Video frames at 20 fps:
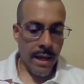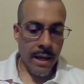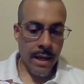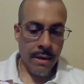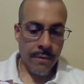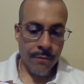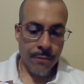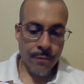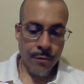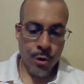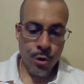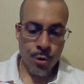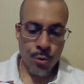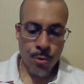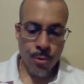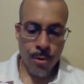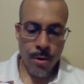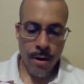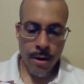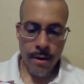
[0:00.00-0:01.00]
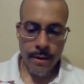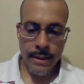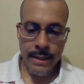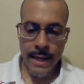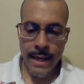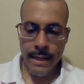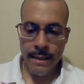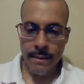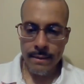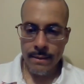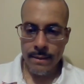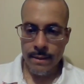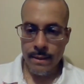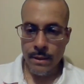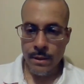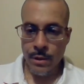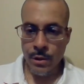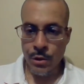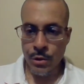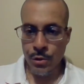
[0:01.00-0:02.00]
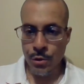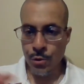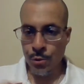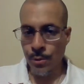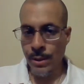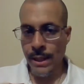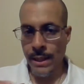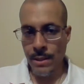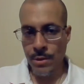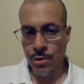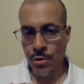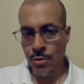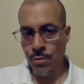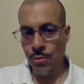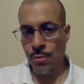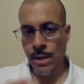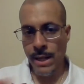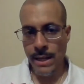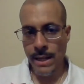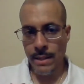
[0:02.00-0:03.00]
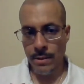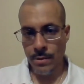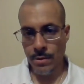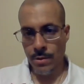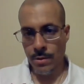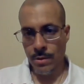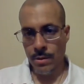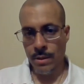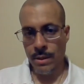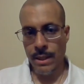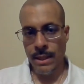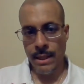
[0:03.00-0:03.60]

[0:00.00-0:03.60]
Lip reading: If you are not, you're doing it two ways.